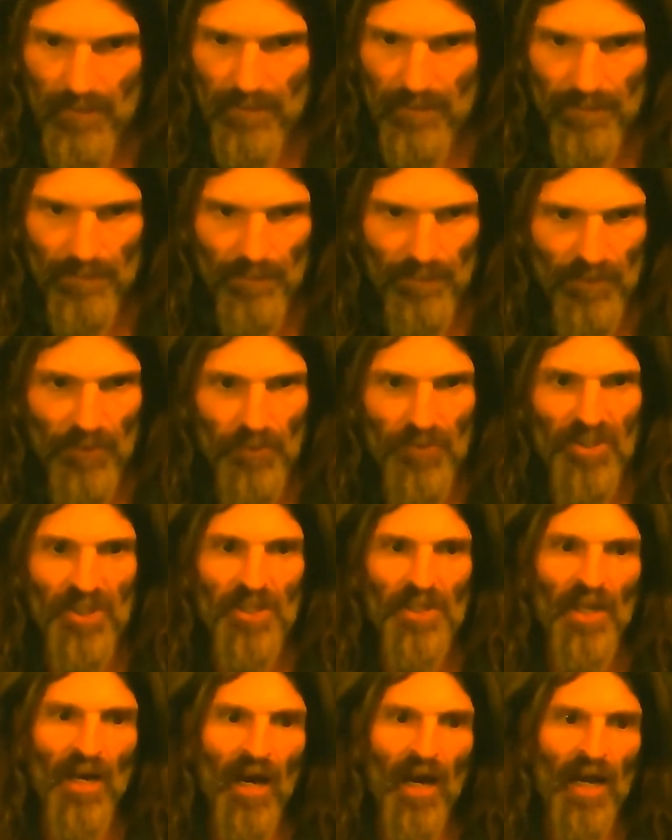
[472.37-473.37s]
You
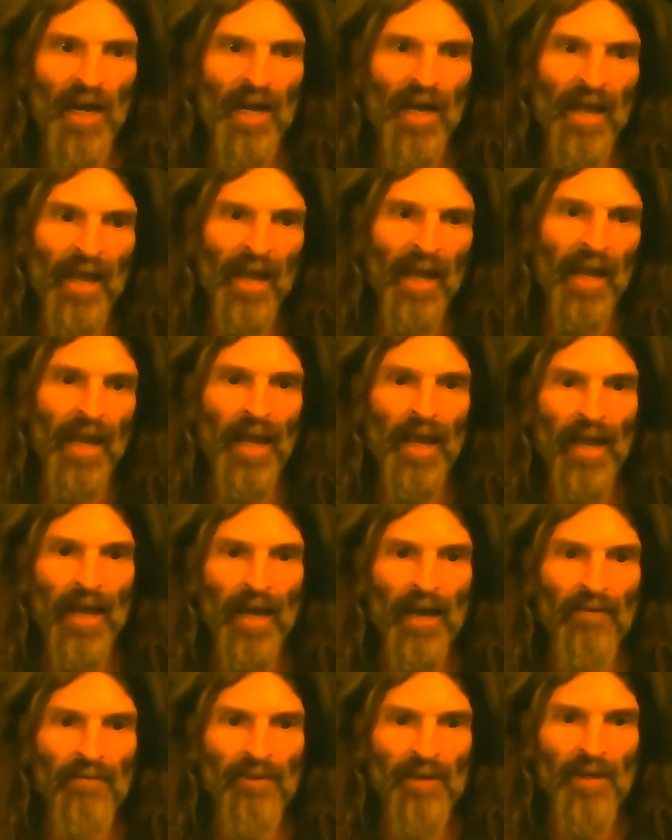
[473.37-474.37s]
cannot have
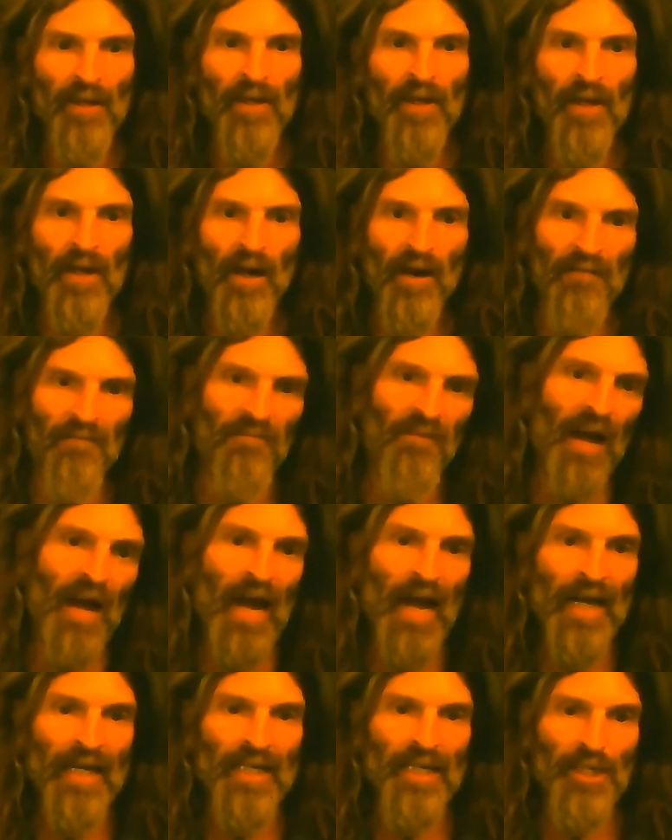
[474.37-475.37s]
a
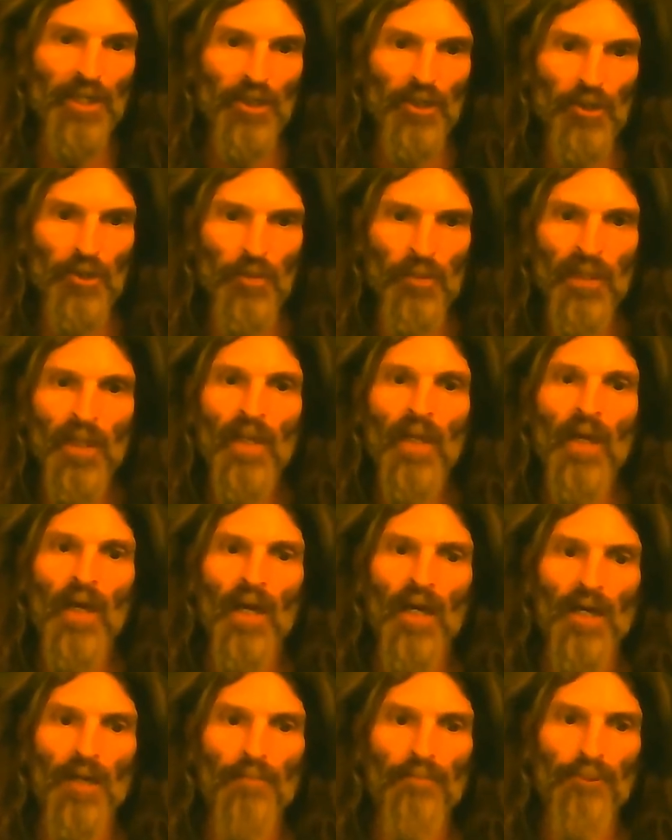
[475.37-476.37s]
vacuum and a
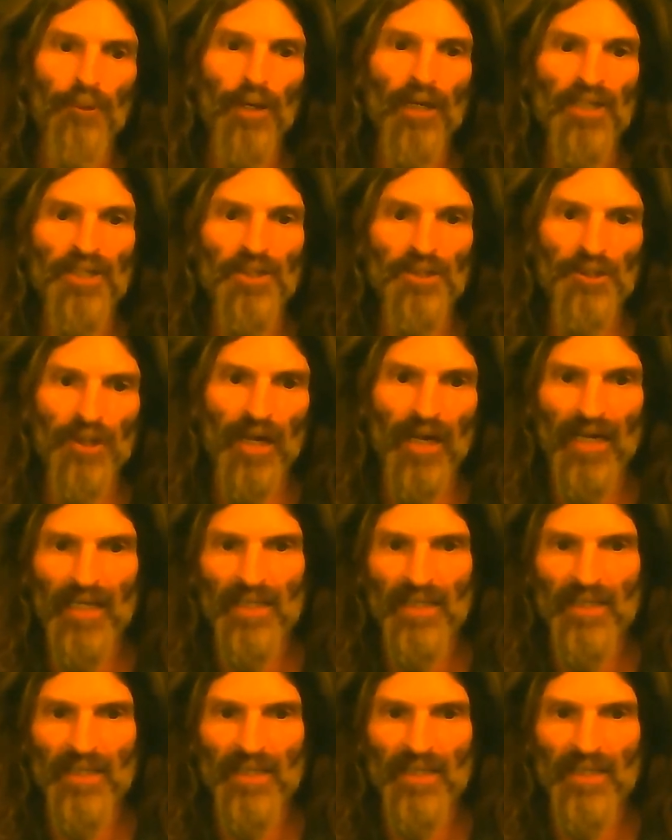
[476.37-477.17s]
pressurized